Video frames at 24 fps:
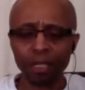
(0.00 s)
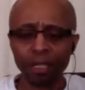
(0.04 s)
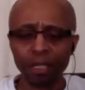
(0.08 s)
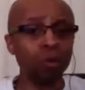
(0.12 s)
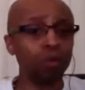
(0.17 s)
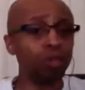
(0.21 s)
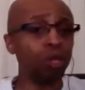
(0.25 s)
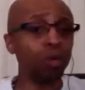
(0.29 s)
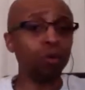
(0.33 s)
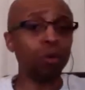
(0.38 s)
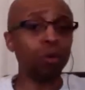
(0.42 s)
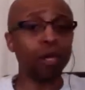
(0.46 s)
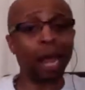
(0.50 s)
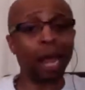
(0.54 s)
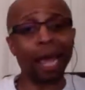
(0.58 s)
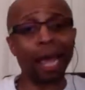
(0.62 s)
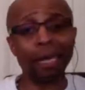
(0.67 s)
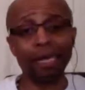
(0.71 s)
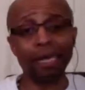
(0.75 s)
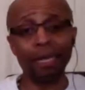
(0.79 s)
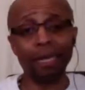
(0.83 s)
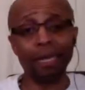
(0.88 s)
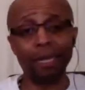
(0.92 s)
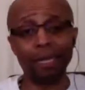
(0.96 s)
don't do what
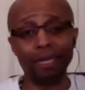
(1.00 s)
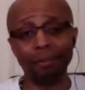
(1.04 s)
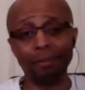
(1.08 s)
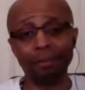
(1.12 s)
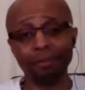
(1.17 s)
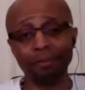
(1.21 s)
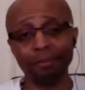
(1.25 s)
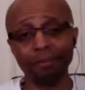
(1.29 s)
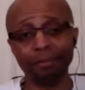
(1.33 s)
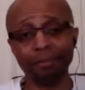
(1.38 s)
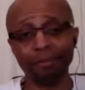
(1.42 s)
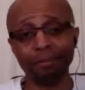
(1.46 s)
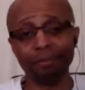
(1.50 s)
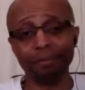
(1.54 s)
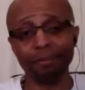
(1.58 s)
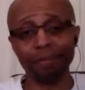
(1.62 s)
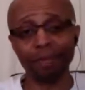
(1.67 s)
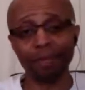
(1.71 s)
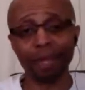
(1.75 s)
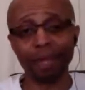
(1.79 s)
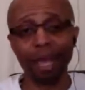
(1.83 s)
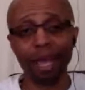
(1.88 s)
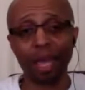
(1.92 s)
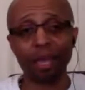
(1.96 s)
I did,
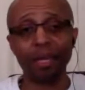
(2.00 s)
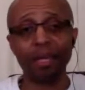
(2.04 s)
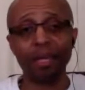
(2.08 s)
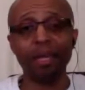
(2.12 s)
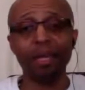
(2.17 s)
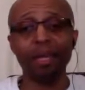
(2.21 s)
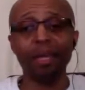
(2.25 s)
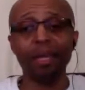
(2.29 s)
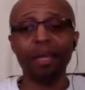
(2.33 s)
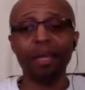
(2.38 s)
okay?